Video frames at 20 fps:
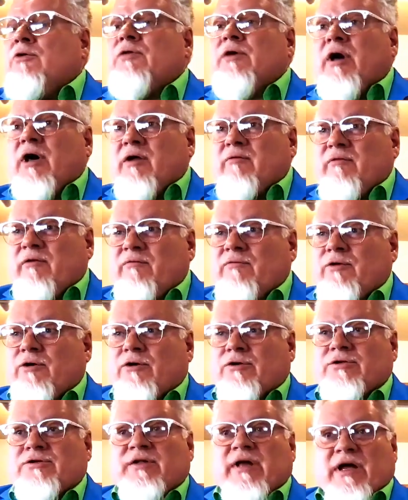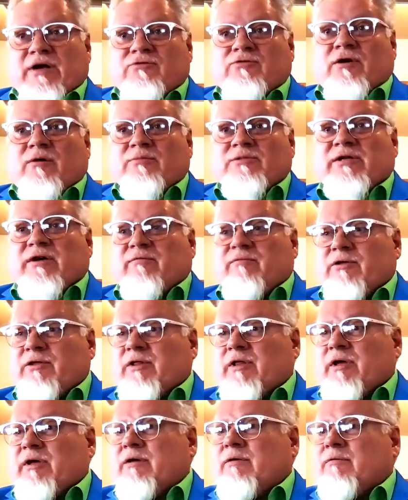thought of it first? That trumps
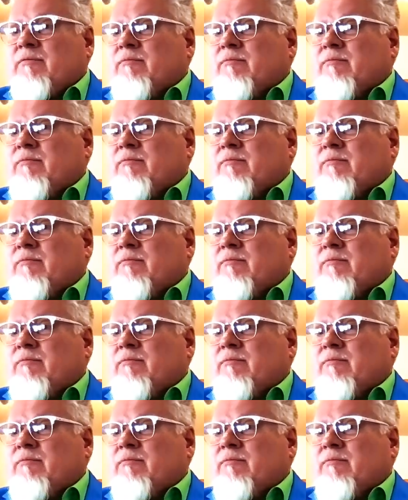everything.